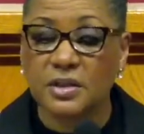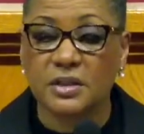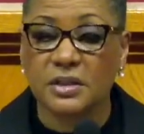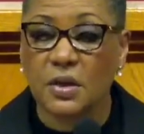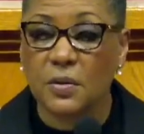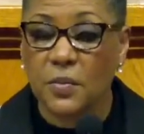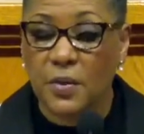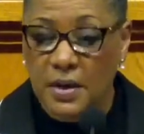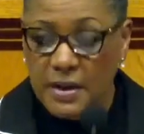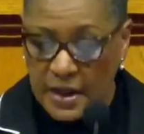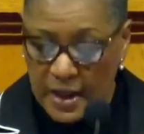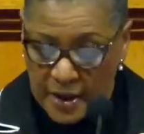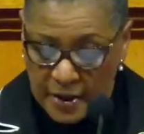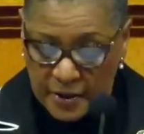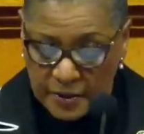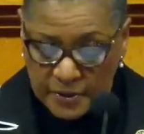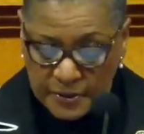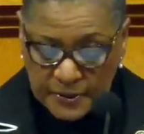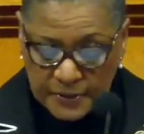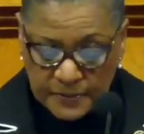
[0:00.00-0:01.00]
someone
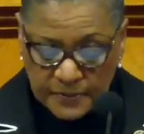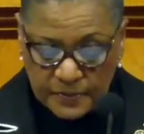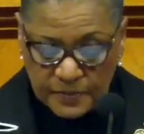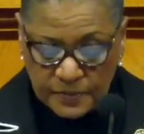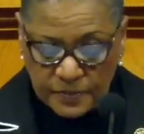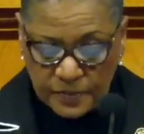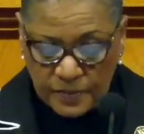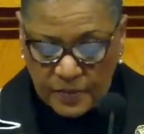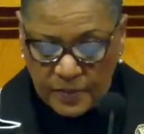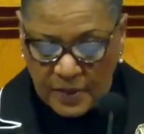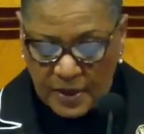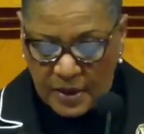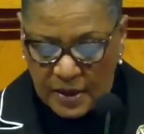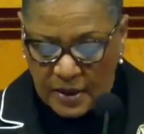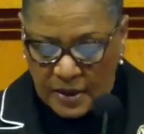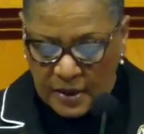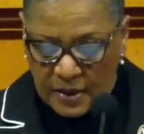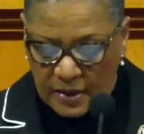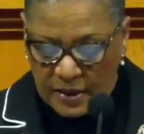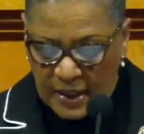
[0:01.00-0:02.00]
else.
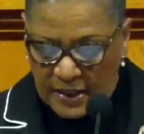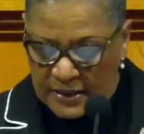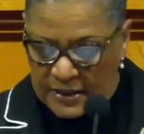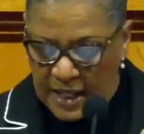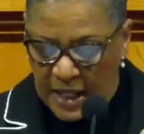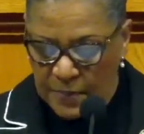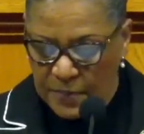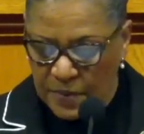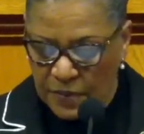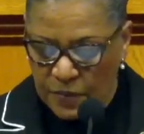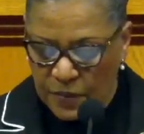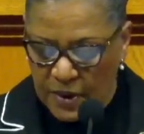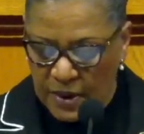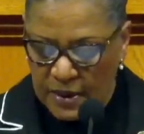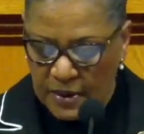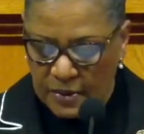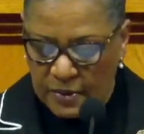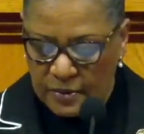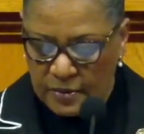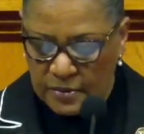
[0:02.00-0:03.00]
Let's keep it
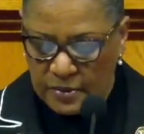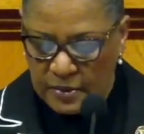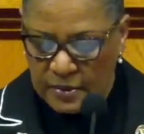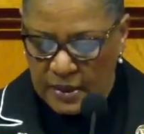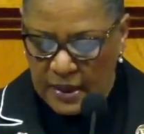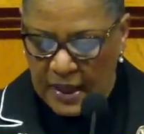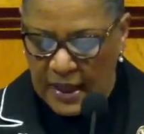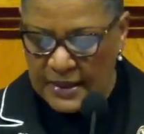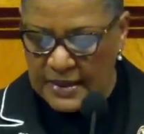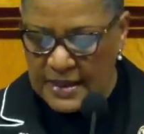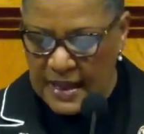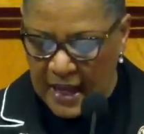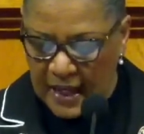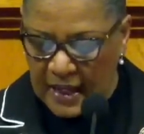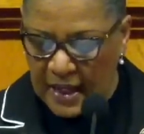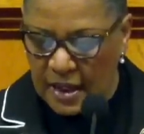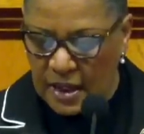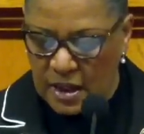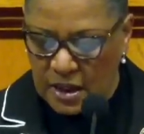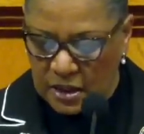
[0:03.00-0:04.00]
real and take
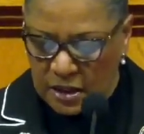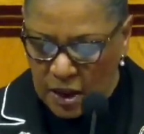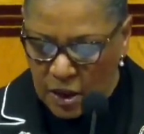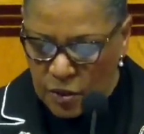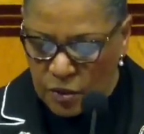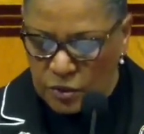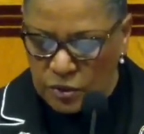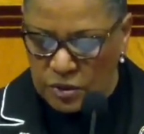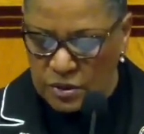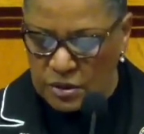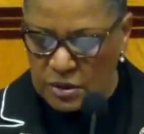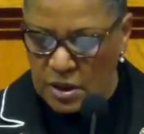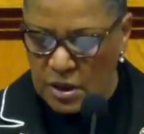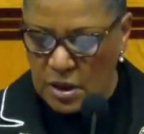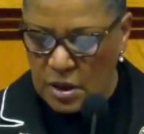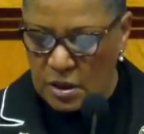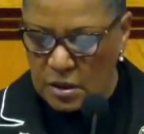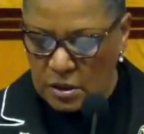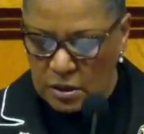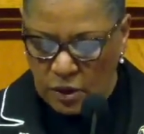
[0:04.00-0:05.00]
a close
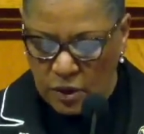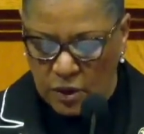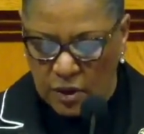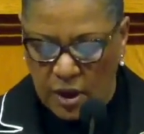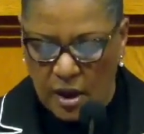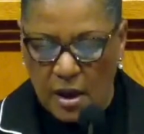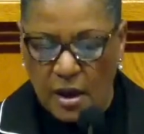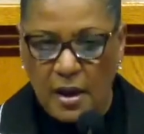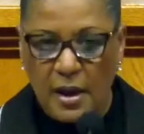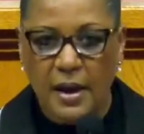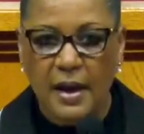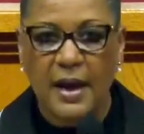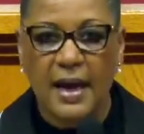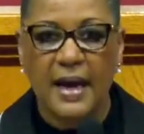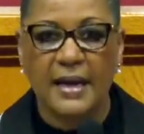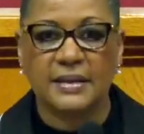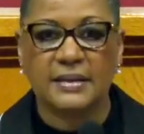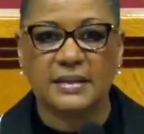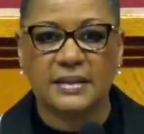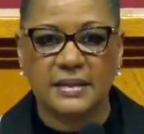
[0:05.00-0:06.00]
look
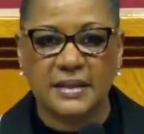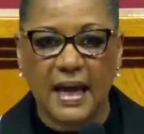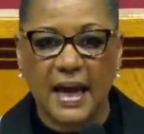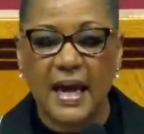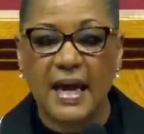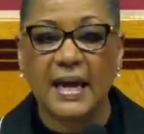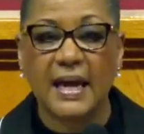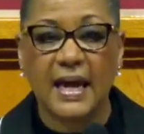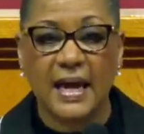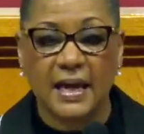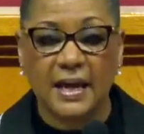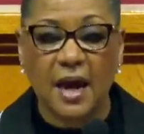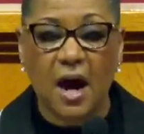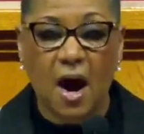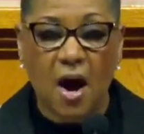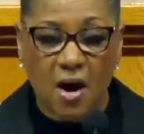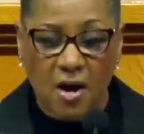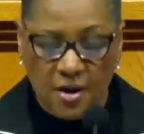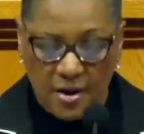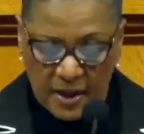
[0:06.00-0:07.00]
at staying in
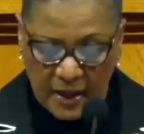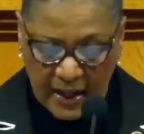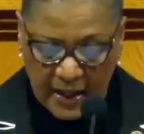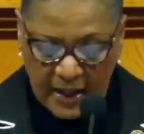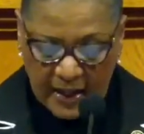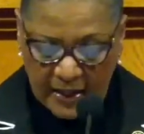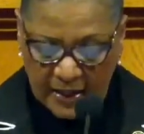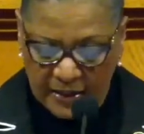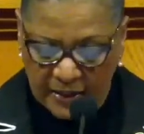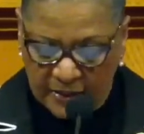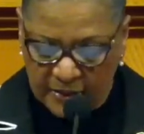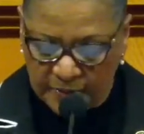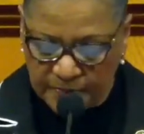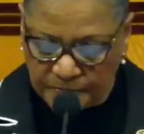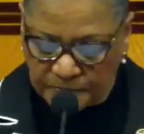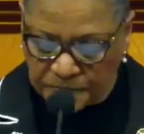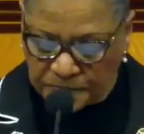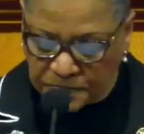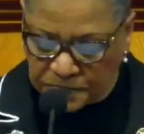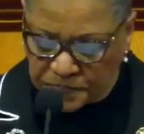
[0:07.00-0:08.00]
our lanes.
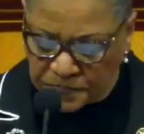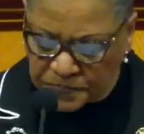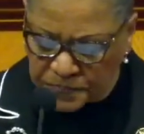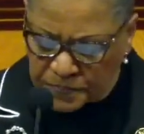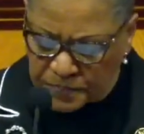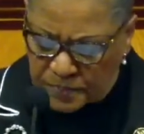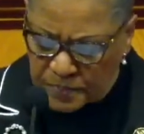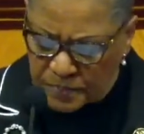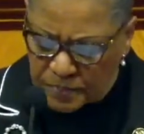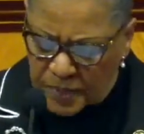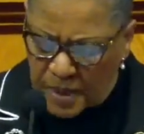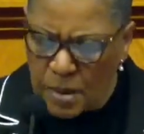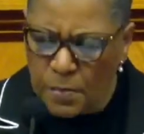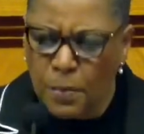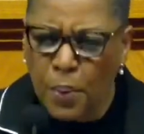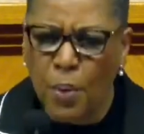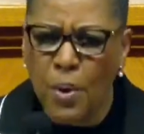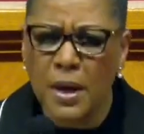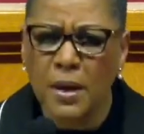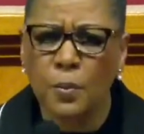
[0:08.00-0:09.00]

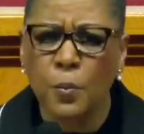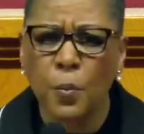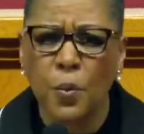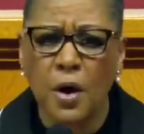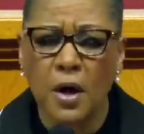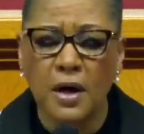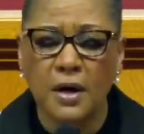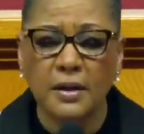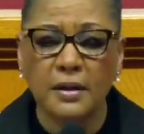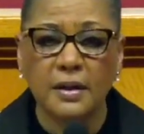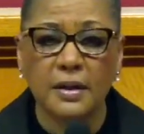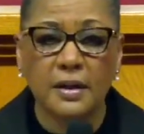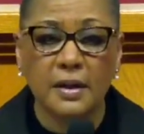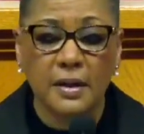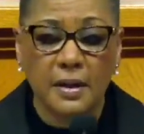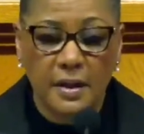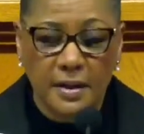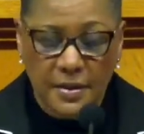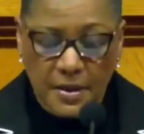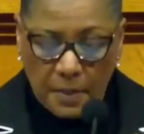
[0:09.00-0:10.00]
Point one,
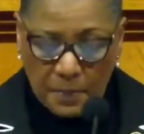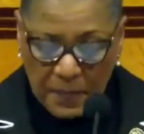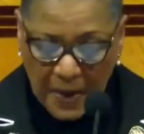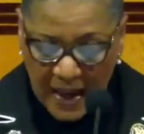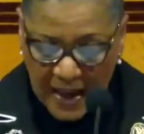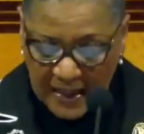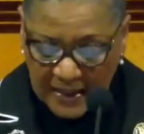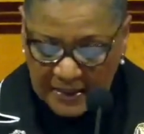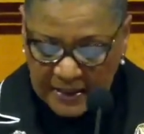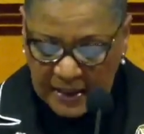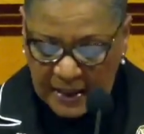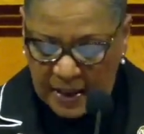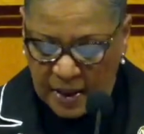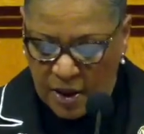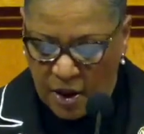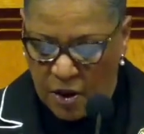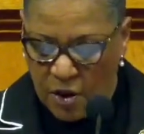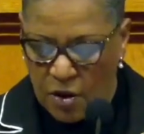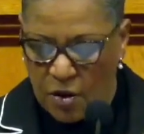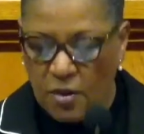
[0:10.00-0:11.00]
the binding
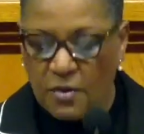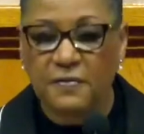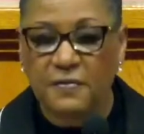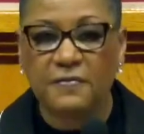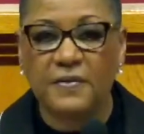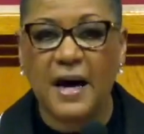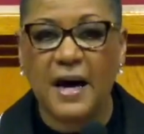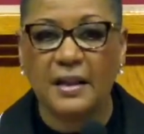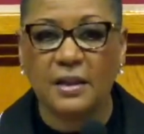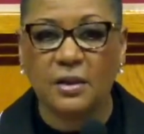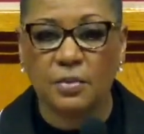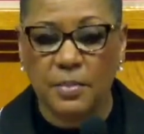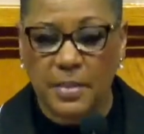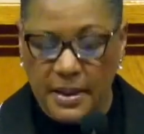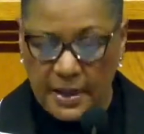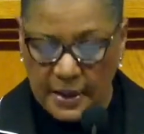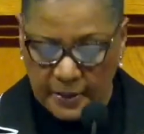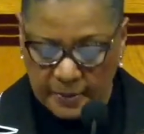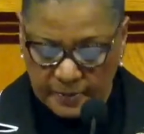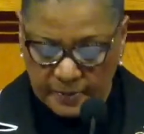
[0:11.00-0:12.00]
call, follow
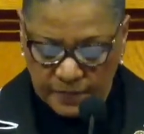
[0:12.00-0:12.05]
me.